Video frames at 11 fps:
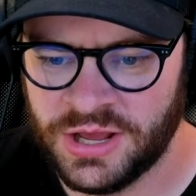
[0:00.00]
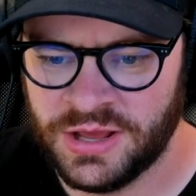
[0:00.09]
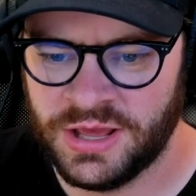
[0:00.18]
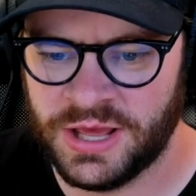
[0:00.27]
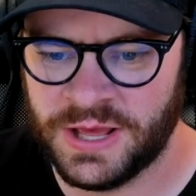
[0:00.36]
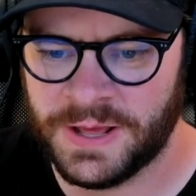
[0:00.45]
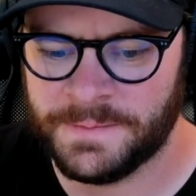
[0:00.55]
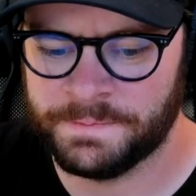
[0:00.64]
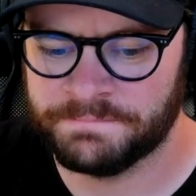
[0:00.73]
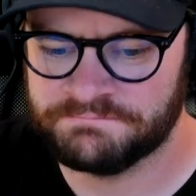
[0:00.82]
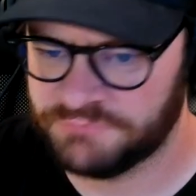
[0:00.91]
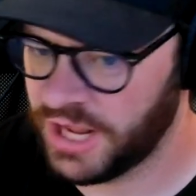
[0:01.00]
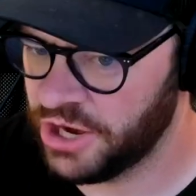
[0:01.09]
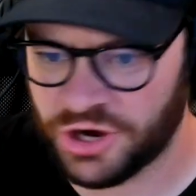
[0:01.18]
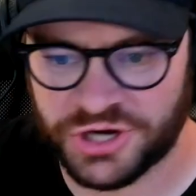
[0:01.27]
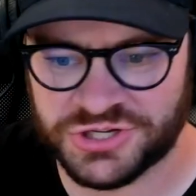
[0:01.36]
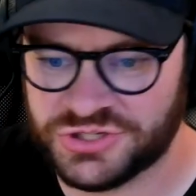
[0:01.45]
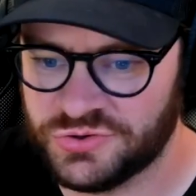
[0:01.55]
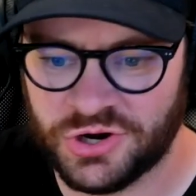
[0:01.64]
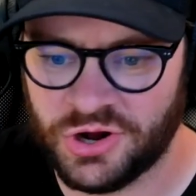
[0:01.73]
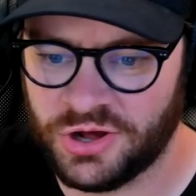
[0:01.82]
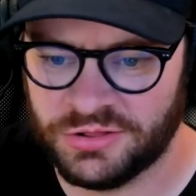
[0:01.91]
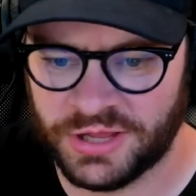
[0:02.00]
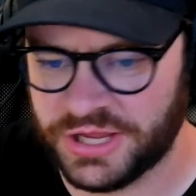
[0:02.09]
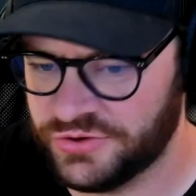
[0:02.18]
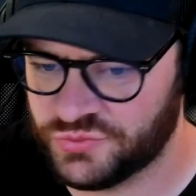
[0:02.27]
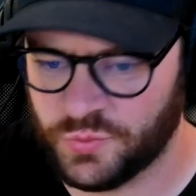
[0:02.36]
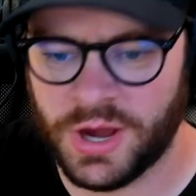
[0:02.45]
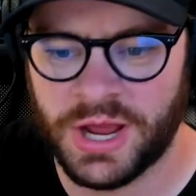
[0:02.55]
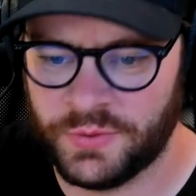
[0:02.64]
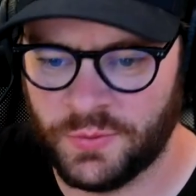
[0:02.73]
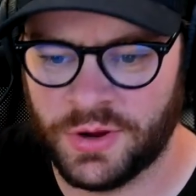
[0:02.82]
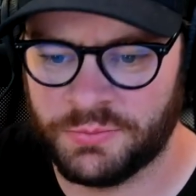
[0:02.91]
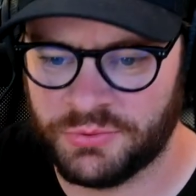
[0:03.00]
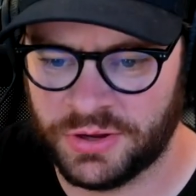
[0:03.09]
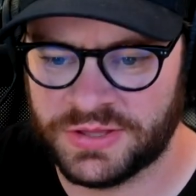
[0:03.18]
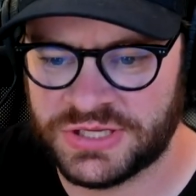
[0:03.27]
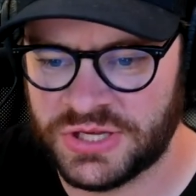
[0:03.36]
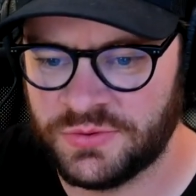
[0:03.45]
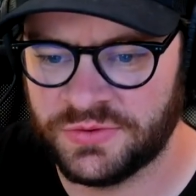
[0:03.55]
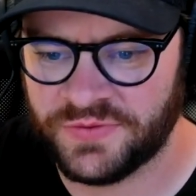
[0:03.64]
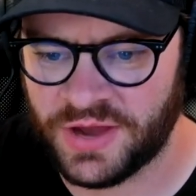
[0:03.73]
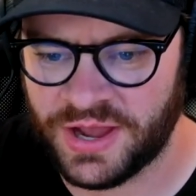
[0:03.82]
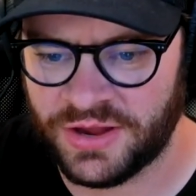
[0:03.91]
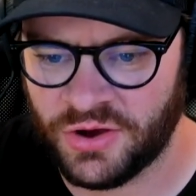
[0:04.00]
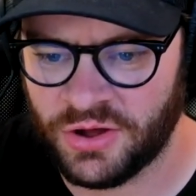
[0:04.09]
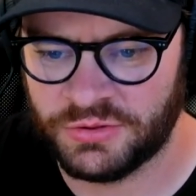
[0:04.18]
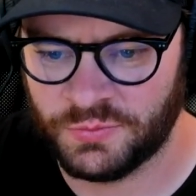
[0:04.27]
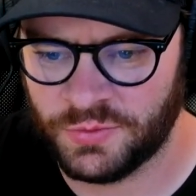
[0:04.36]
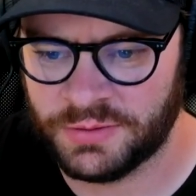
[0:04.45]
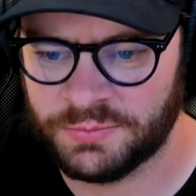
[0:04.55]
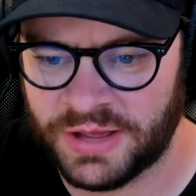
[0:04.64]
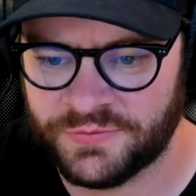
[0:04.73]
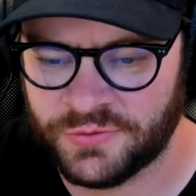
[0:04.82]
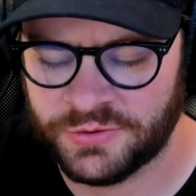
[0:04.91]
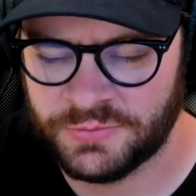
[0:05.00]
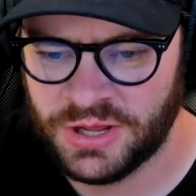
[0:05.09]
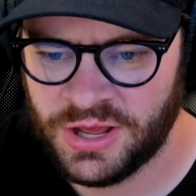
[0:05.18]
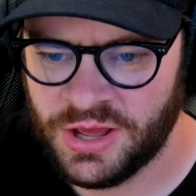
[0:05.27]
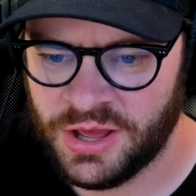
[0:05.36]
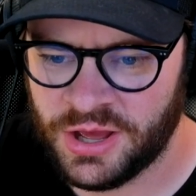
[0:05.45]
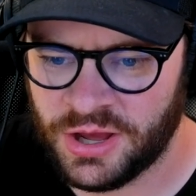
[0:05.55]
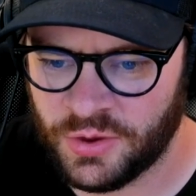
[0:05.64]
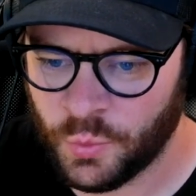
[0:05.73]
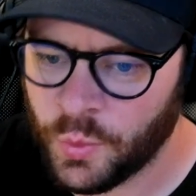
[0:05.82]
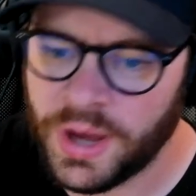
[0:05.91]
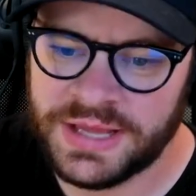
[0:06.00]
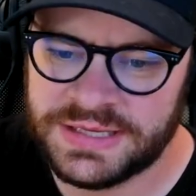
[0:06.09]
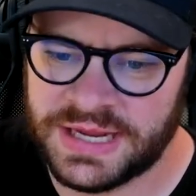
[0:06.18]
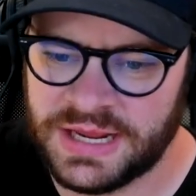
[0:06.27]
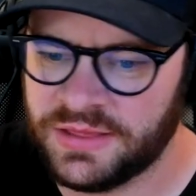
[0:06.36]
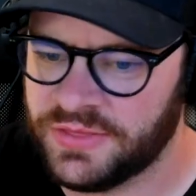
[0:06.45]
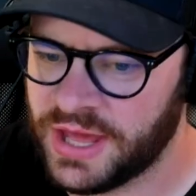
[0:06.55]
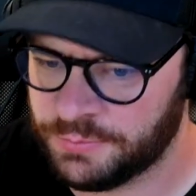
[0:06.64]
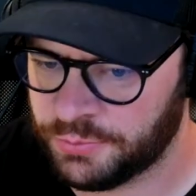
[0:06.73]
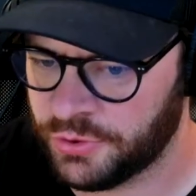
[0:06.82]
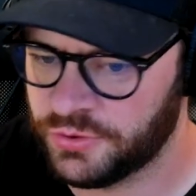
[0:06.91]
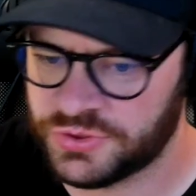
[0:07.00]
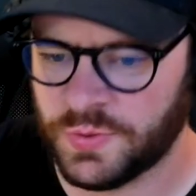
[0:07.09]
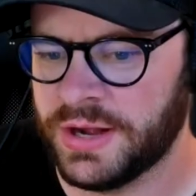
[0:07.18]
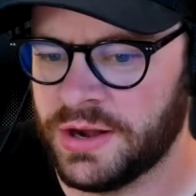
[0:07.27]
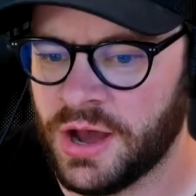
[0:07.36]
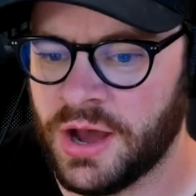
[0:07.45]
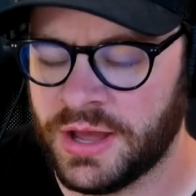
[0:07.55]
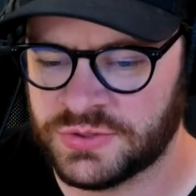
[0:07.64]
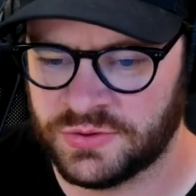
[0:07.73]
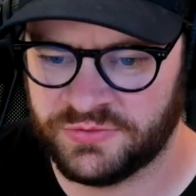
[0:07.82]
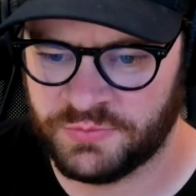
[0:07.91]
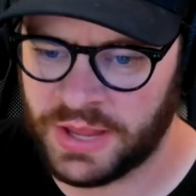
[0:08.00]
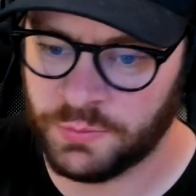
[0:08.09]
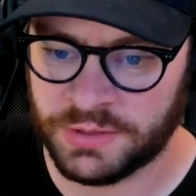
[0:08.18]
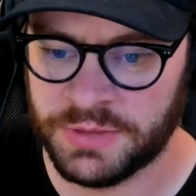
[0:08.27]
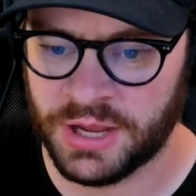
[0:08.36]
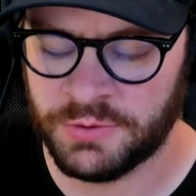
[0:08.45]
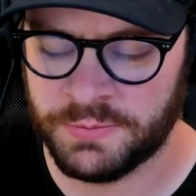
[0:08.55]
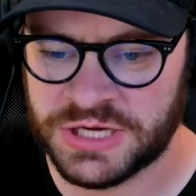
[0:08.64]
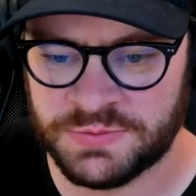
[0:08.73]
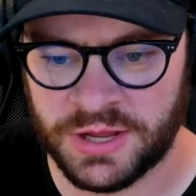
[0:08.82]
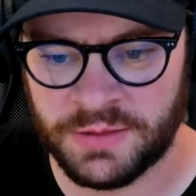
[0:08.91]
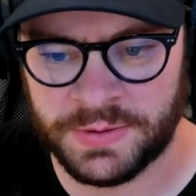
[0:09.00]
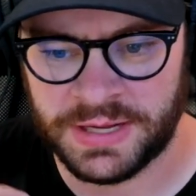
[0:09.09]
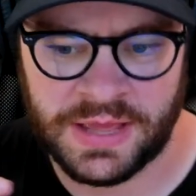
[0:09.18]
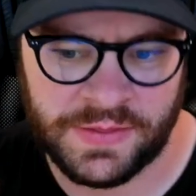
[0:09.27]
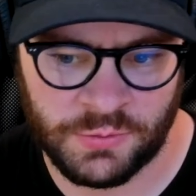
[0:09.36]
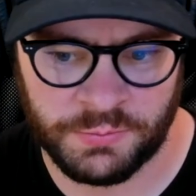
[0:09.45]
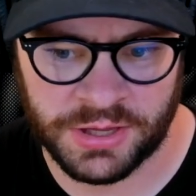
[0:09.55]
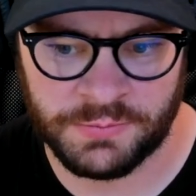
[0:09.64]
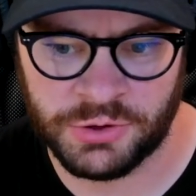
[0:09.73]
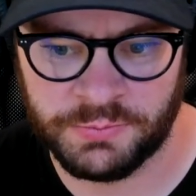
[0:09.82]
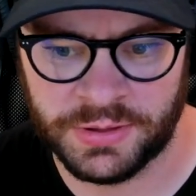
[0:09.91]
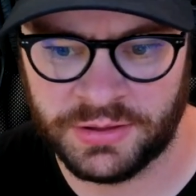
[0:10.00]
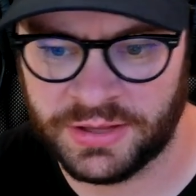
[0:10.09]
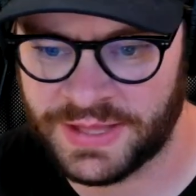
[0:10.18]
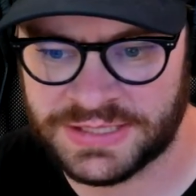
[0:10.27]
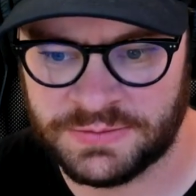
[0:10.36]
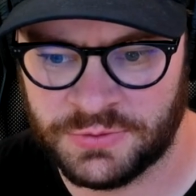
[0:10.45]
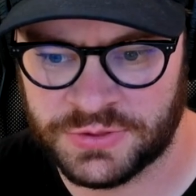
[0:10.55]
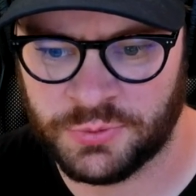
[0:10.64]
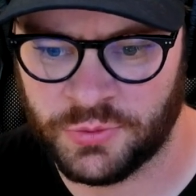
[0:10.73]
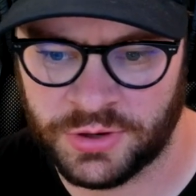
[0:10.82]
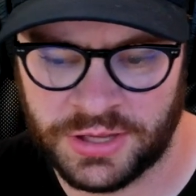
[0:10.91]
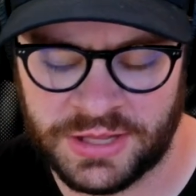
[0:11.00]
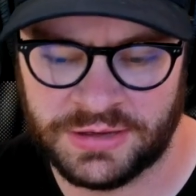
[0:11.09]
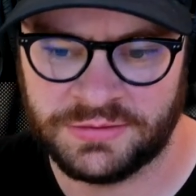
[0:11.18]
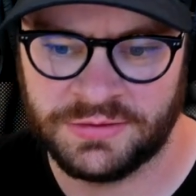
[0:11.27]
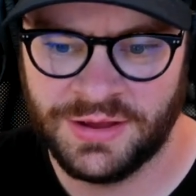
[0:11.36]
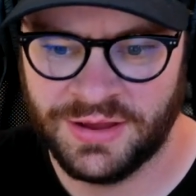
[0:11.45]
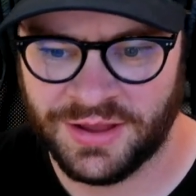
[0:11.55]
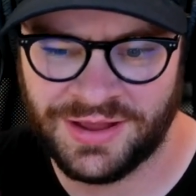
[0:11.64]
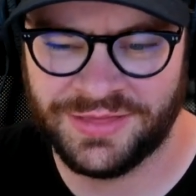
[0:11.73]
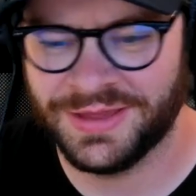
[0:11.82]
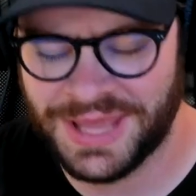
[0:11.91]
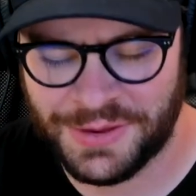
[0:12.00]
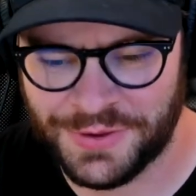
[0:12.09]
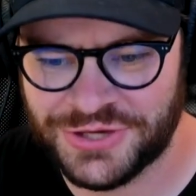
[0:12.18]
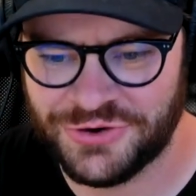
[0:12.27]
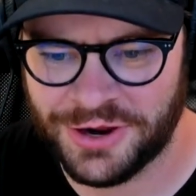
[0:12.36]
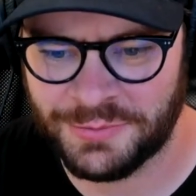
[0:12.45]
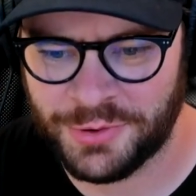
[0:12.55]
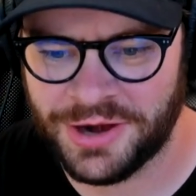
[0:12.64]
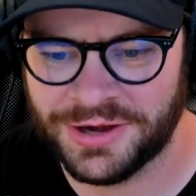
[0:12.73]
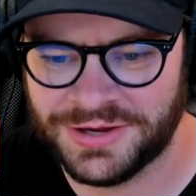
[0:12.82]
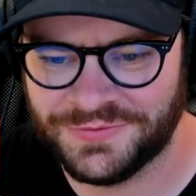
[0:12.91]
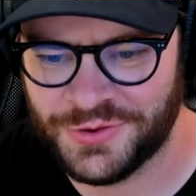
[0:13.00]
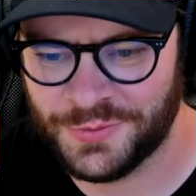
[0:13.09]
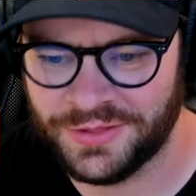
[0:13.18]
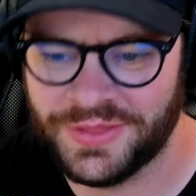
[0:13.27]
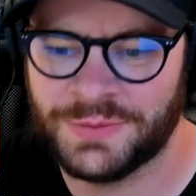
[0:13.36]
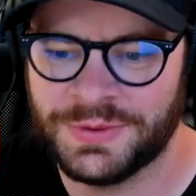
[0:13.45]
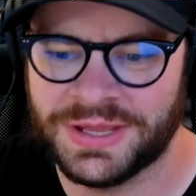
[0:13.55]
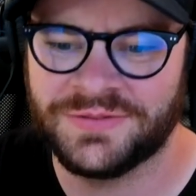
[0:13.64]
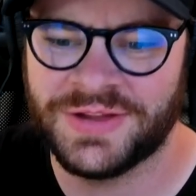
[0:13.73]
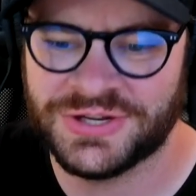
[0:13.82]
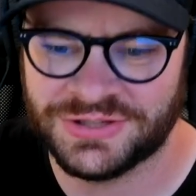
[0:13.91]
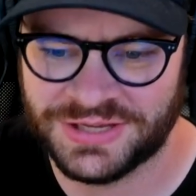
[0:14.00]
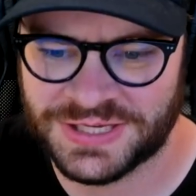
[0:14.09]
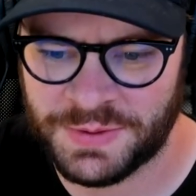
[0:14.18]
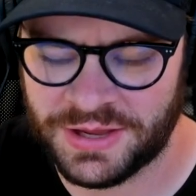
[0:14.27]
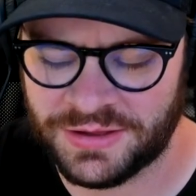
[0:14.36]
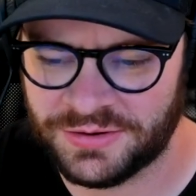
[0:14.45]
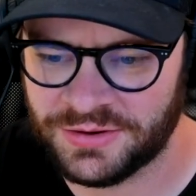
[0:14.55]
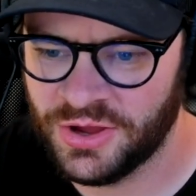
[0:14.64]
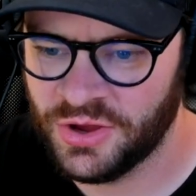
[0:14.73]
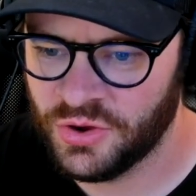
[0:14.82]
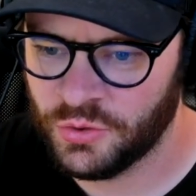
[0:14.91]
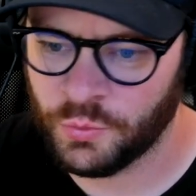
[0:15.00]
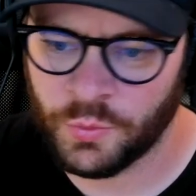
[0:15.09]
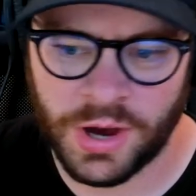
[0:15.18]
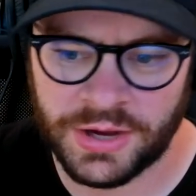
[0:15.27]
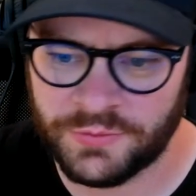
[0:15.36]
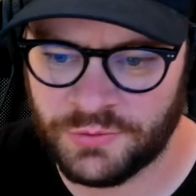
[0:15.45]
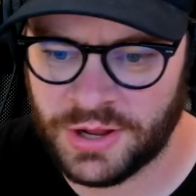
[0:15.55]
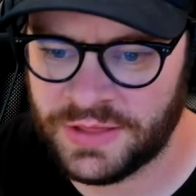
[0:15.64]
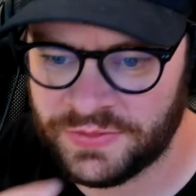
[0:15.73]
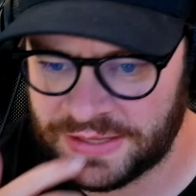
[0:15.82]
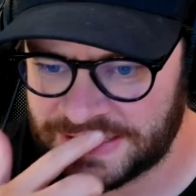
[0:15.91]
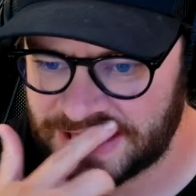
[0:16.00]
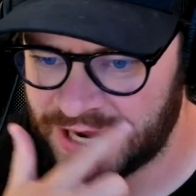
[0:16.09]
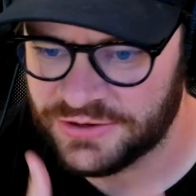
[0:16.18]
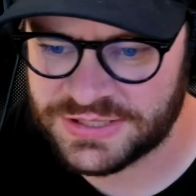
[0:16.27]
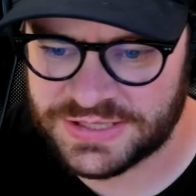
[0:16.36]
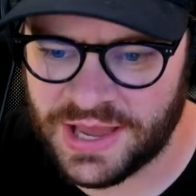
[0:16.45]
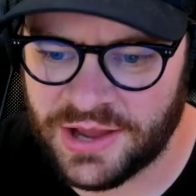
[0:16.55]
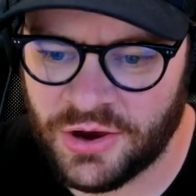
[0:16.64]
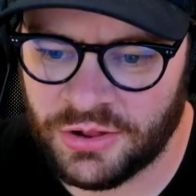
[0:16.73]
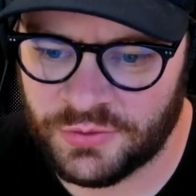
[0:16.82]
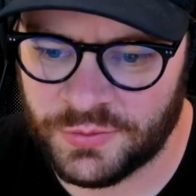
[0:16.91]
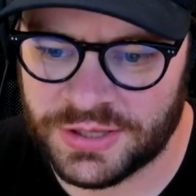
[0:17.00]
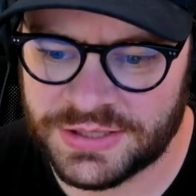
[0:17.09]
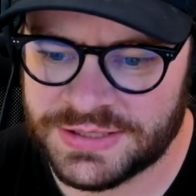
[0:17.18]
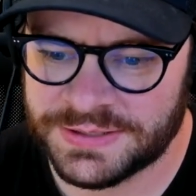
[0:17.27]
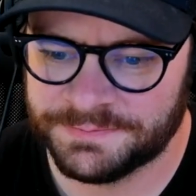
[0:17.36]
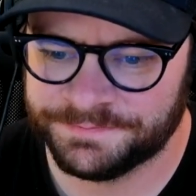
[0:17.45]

AirGarage is doing it all. Like, here's why we want to bring this unified, all-in-one platform. Why take that approach? Why not sort of, hey, we can become your management company, and then we'll become your billing, and that's the most important and kind of the gateway drug product, if you will, and then we can eventually expand. Why run it the entire stack all at once?